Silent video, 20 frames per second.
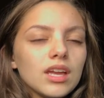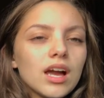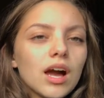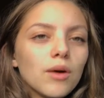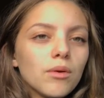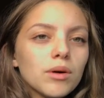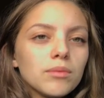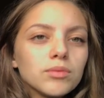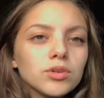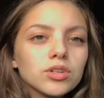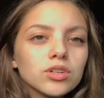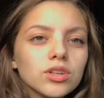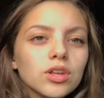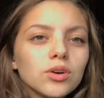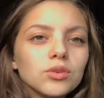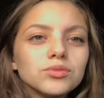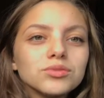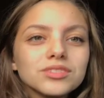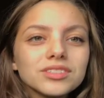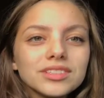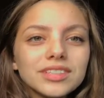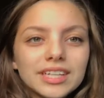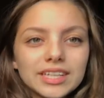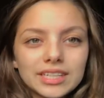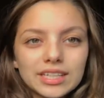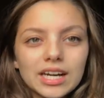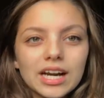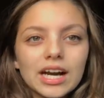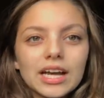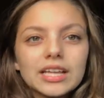I want more clothes. Like
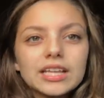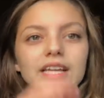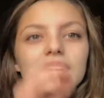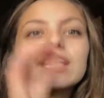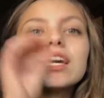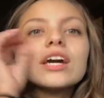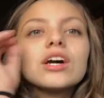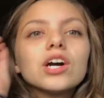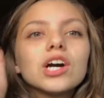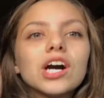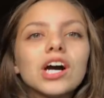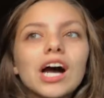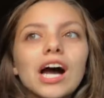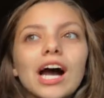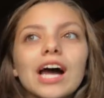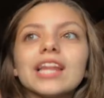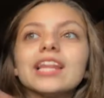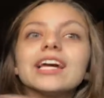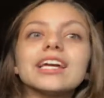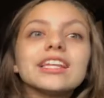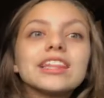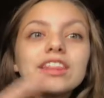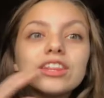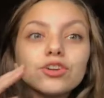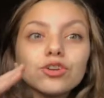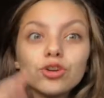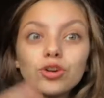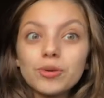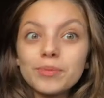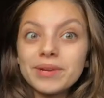I like
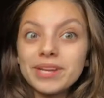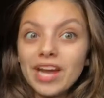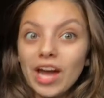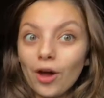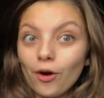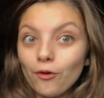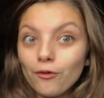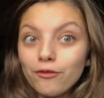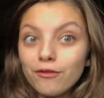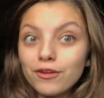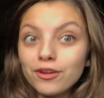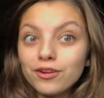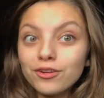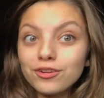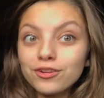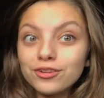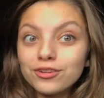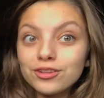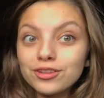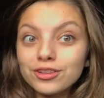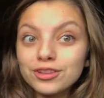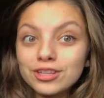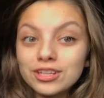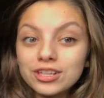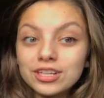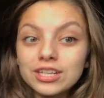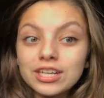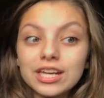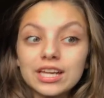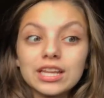the Urban Outfitter
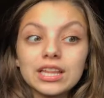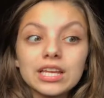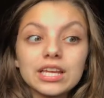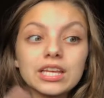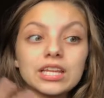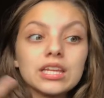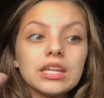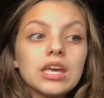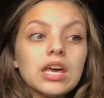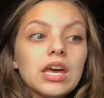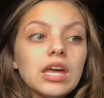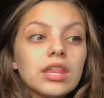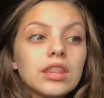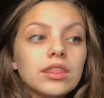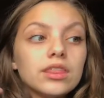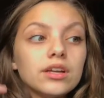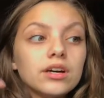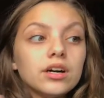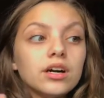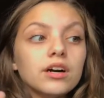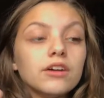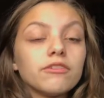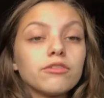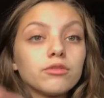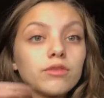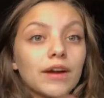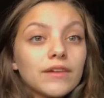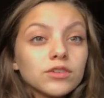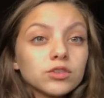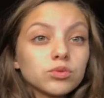look. I like the
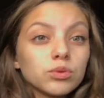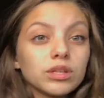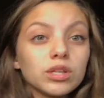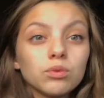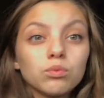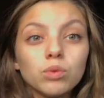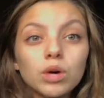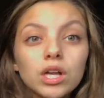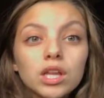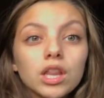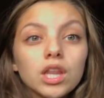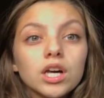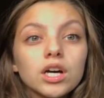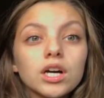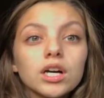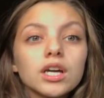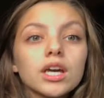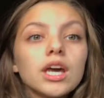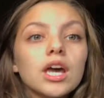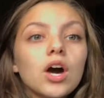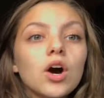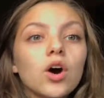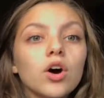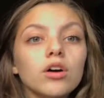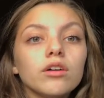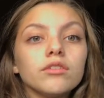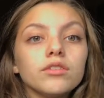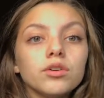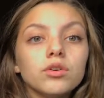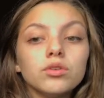Forever 21 look,
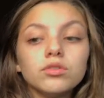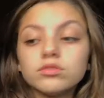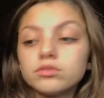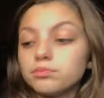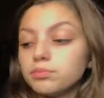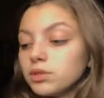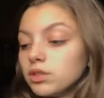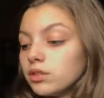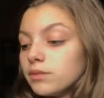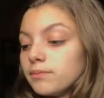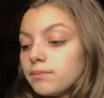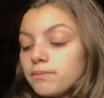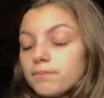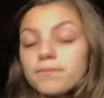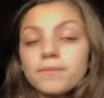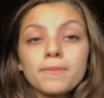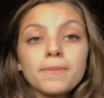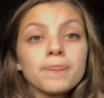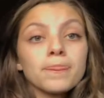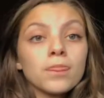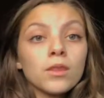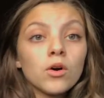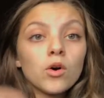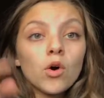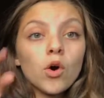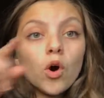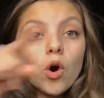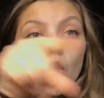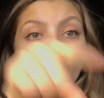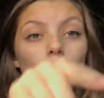all of those, but
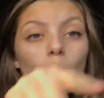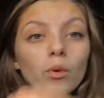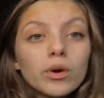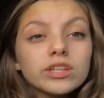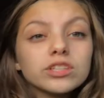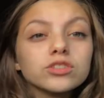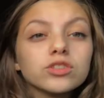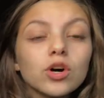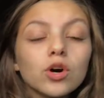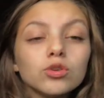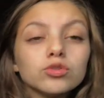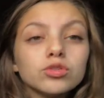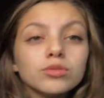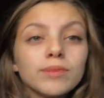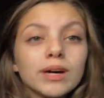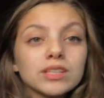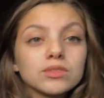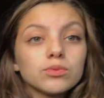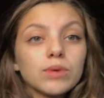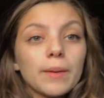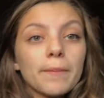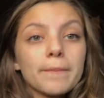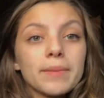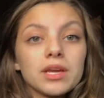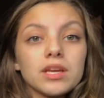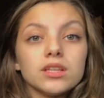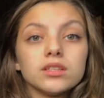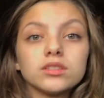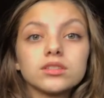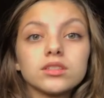always go to my
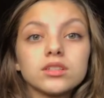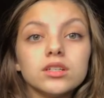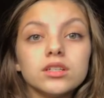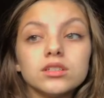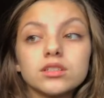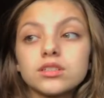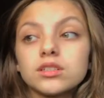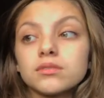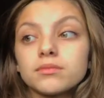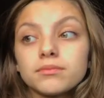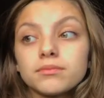sweatpants because